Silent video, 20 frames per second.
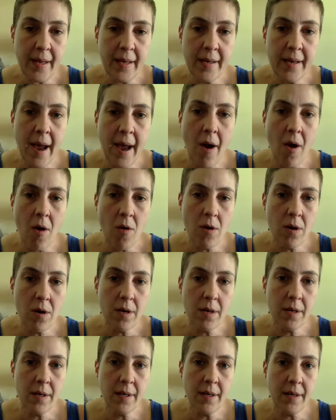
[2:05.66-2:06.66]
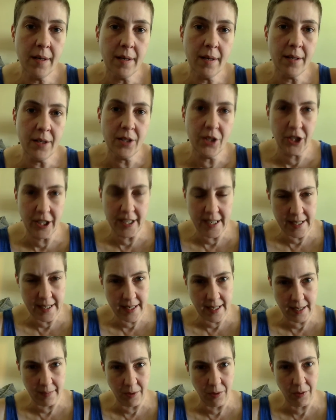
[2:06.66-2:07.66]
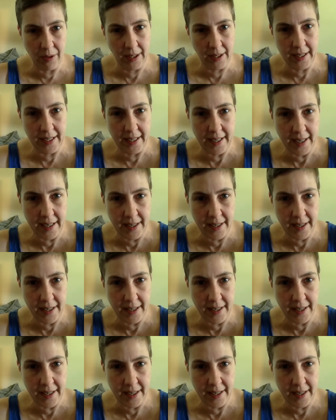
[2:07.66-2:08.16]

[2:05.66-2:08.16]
Now, she seemed really